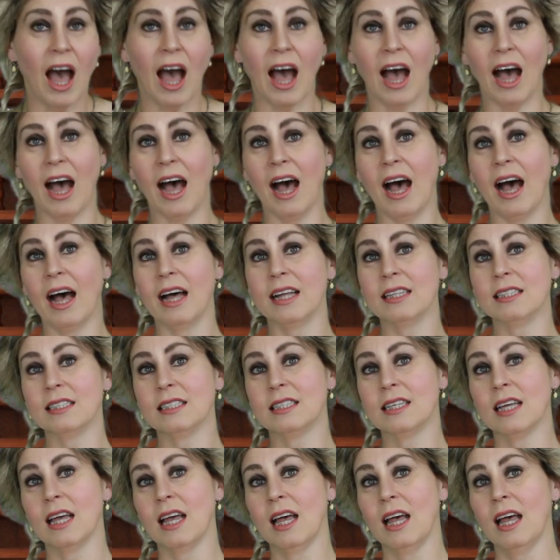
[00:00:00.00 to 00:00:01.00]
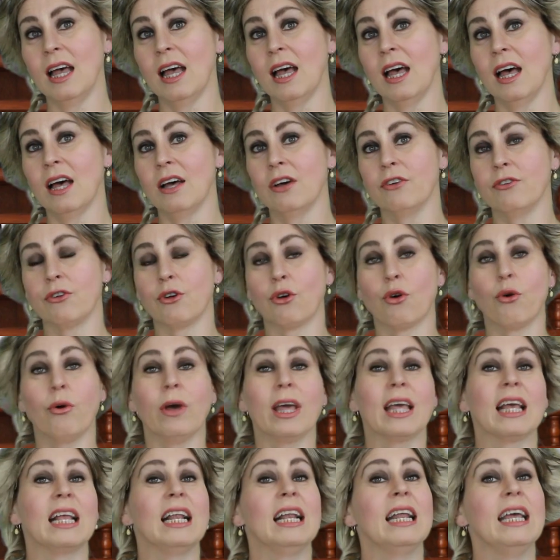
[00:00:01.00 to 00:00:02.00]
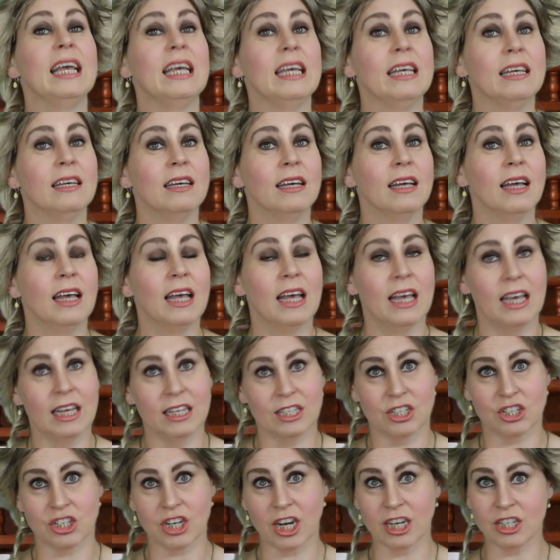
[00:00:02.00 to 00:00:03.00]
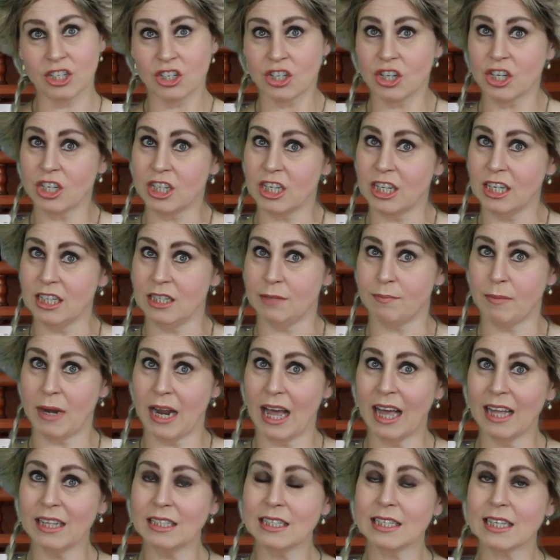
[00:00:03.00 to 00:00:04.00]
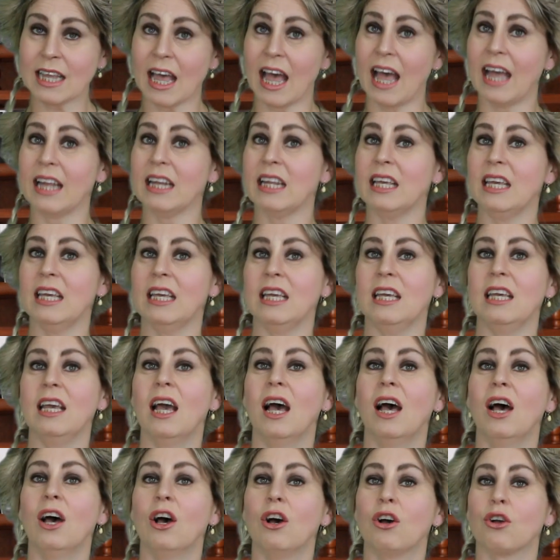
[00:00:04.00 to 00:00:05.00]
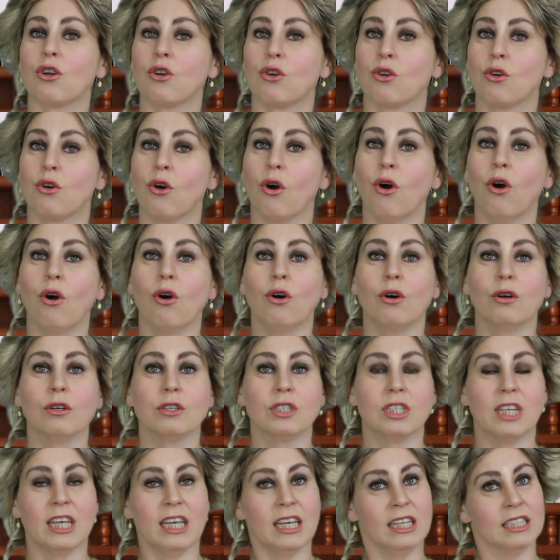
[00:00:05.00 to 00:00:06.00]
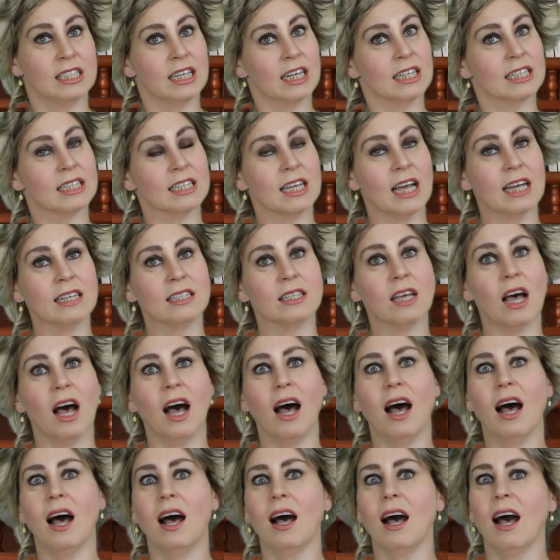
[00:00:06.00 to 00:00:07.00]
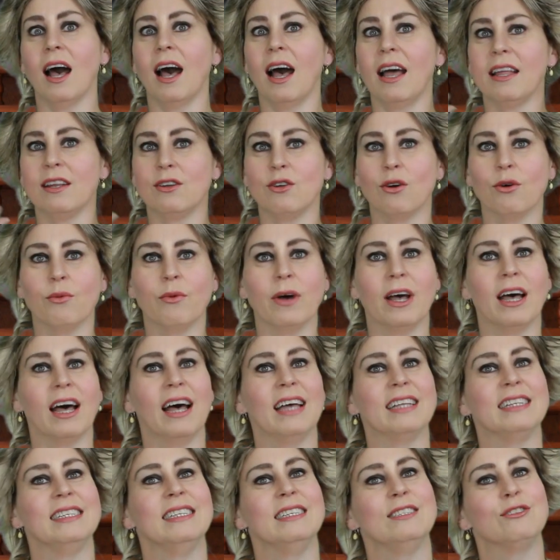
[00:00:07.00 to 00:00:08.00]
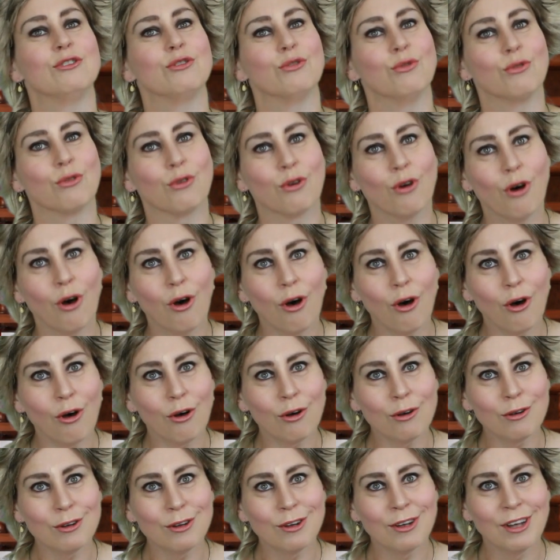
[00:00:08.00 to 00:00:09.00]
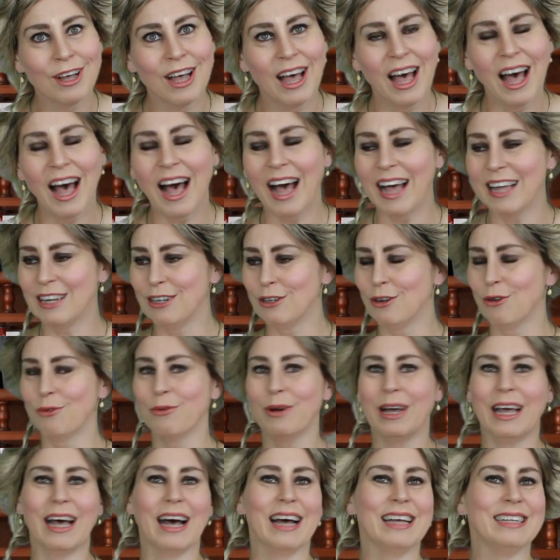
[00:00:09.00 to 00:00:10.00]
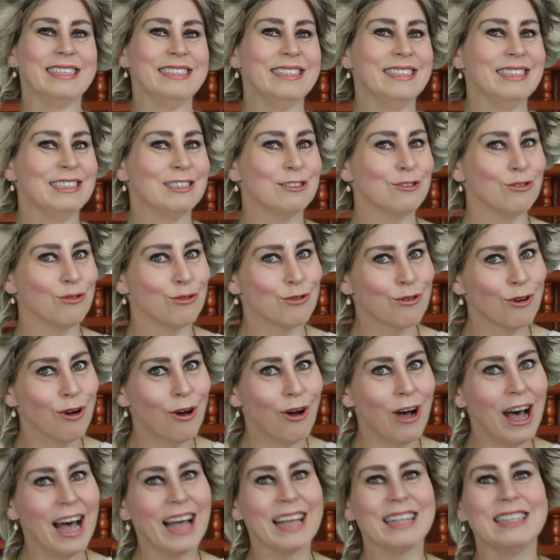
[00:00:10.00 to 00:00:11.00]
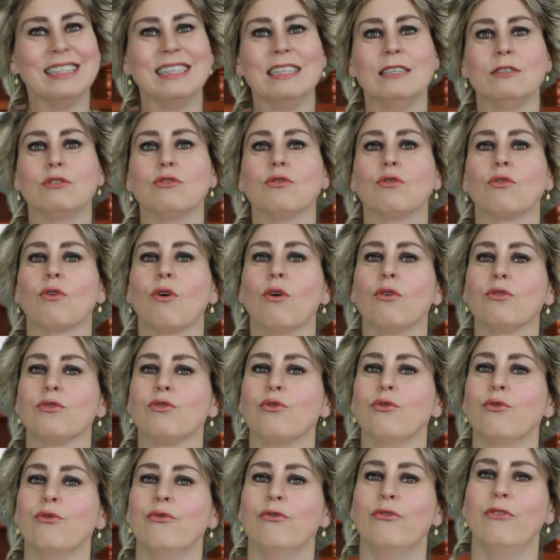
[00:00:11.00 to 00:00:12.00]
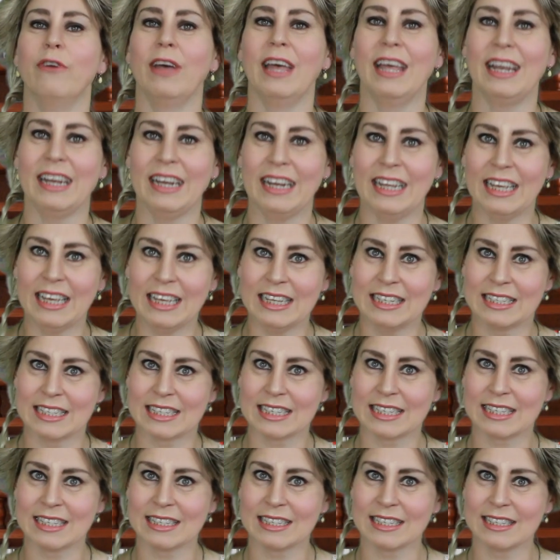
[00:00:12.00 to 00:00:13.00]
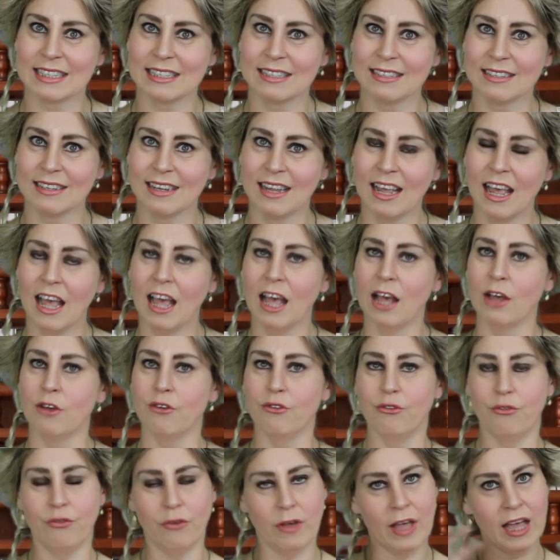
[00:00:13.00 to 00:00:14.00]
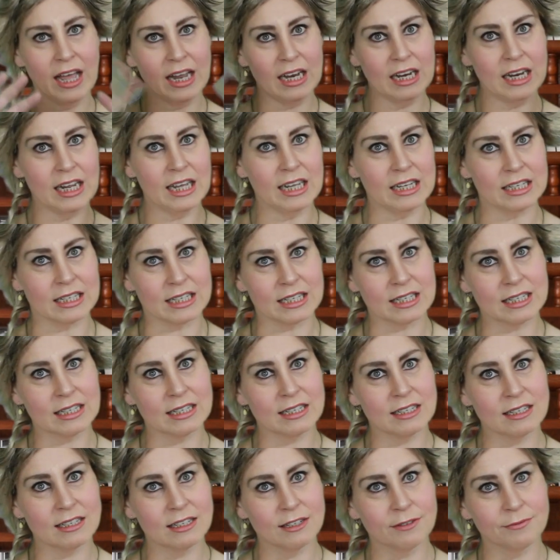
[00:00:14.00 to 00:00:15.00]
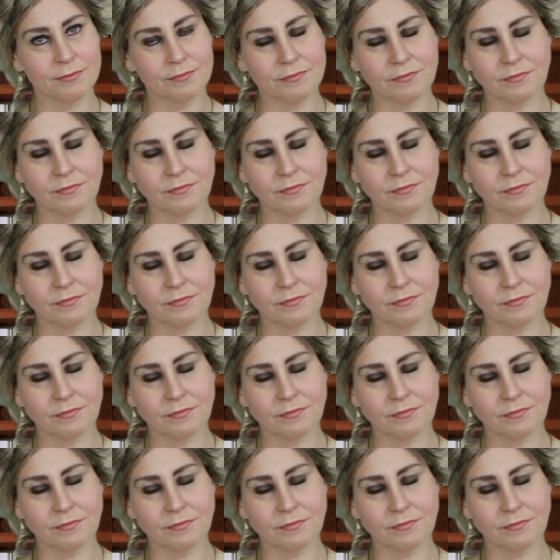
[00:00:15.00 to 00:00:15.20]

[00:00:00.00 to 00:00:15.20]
and quickly he changes his plans, and he decides, I know where I need to go. I need to go to Venice. Venice,